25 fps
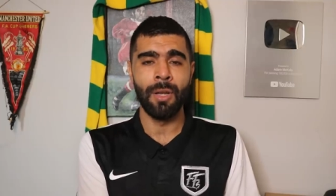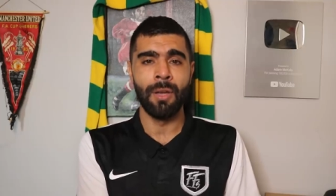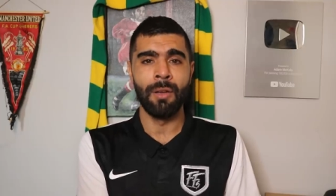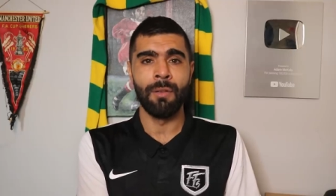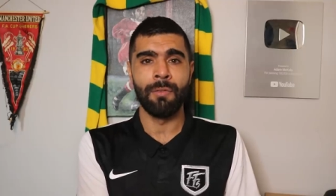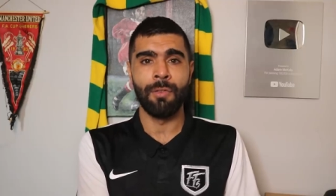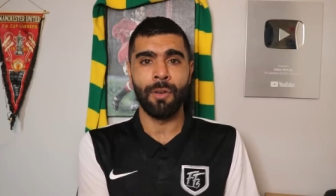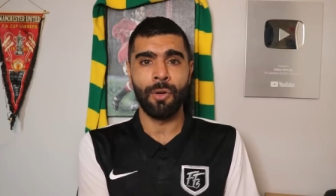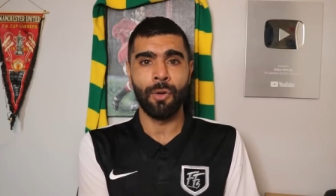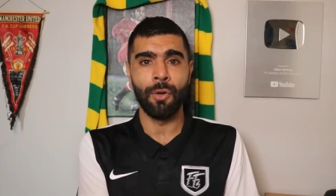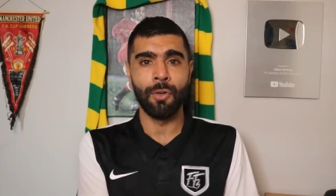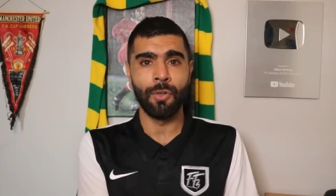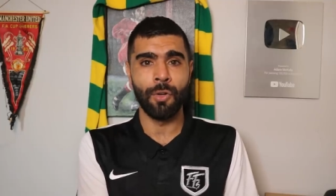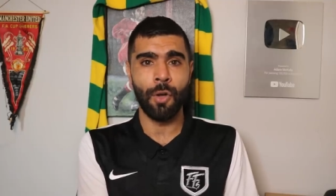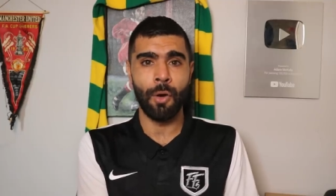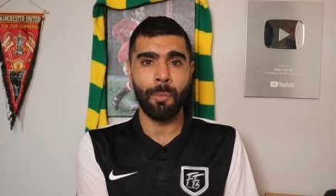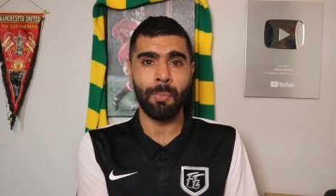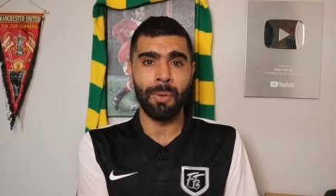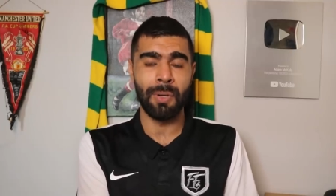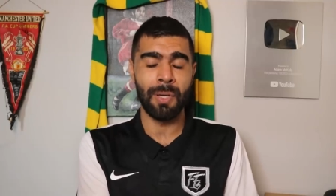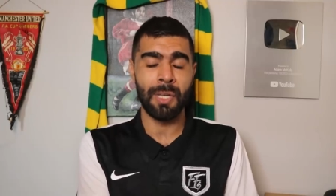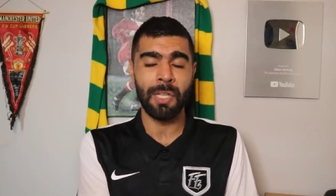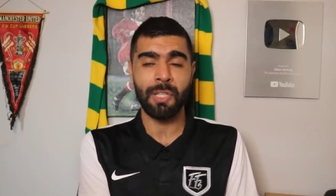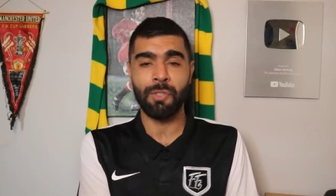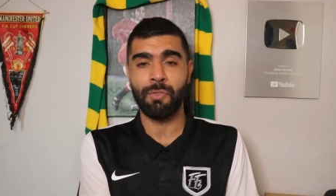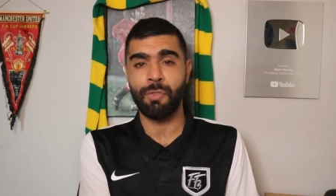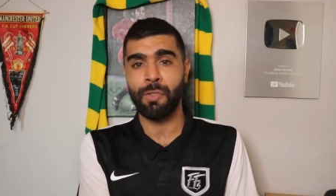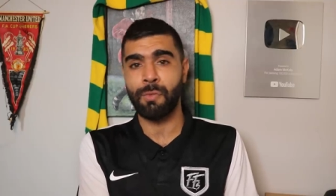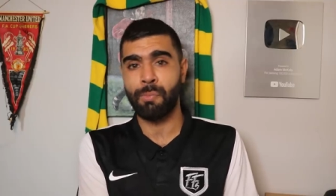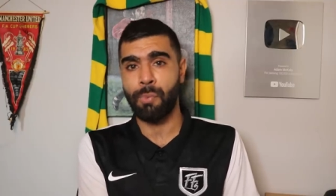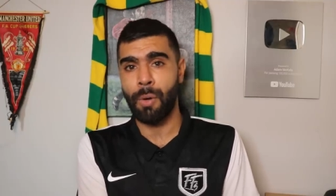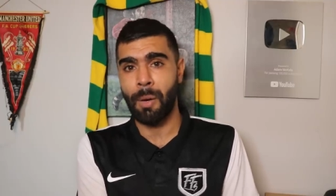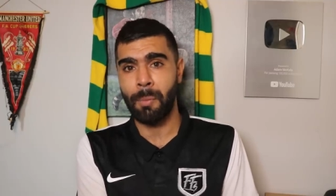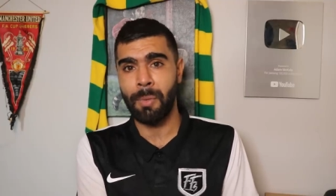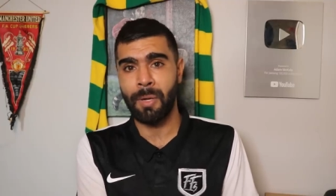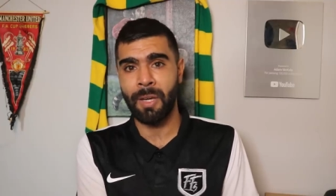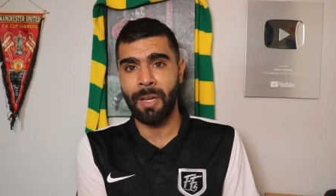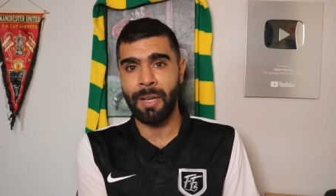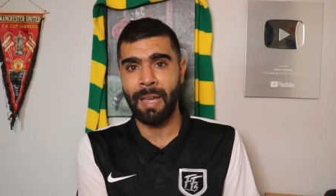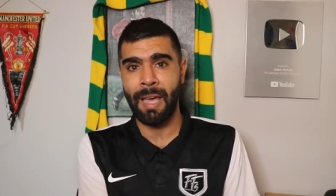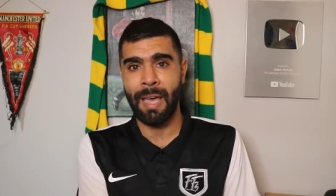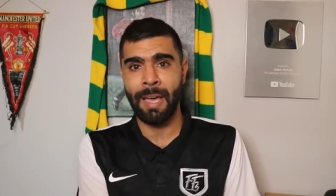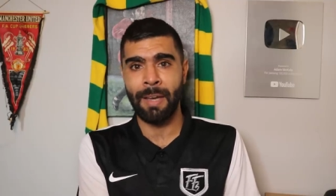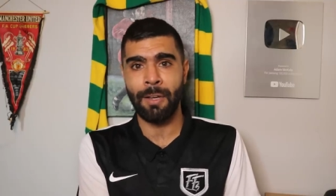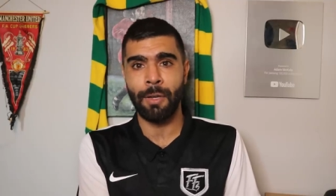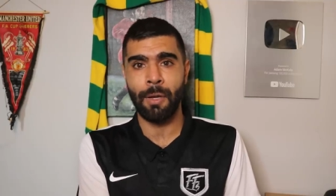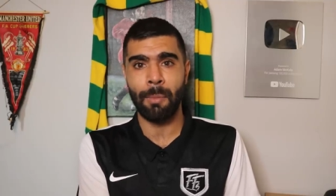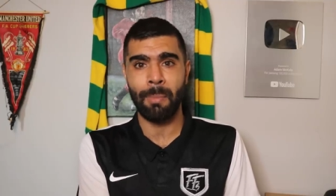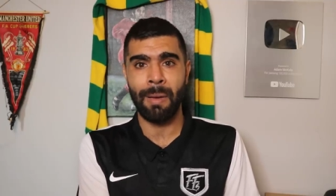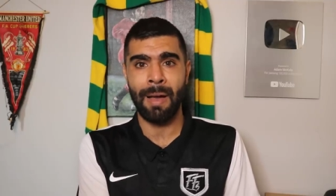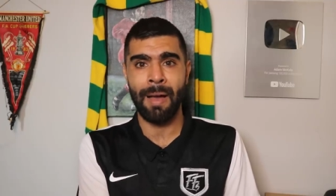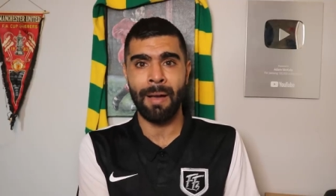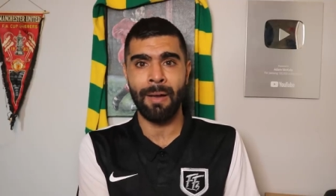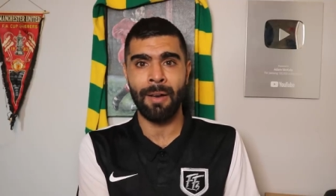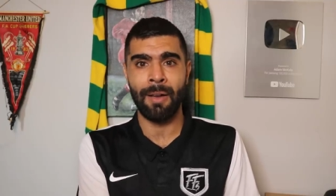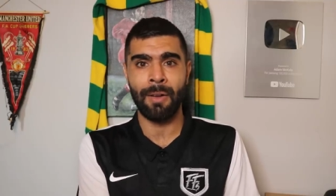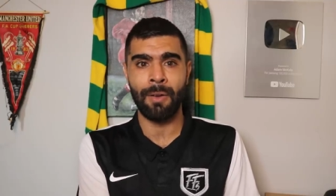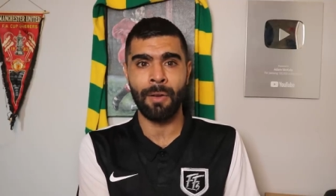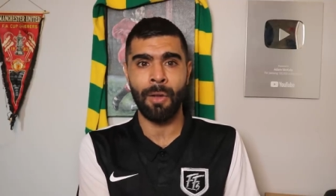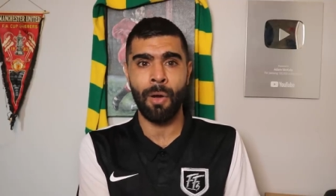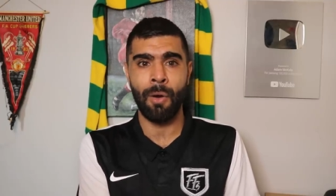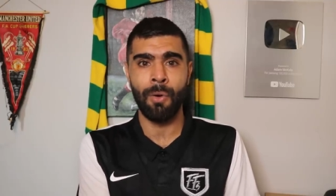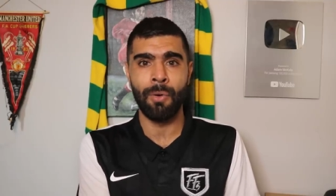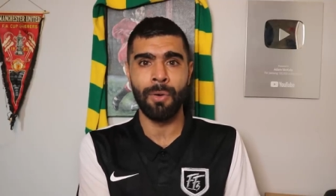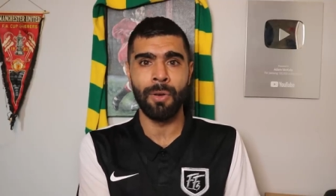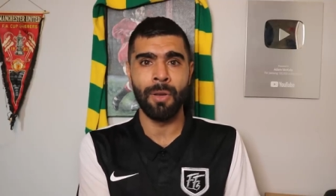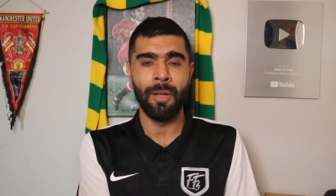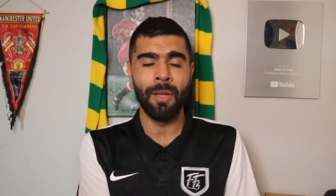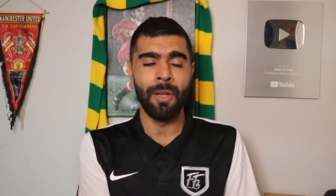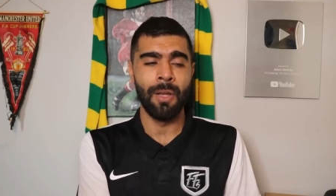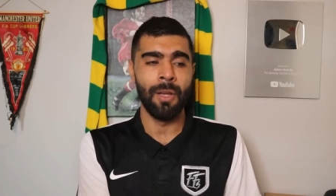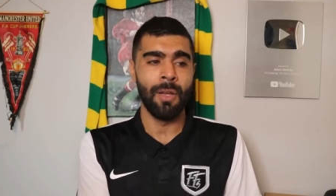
Facundo Pellistri is probably going to end up out on loan.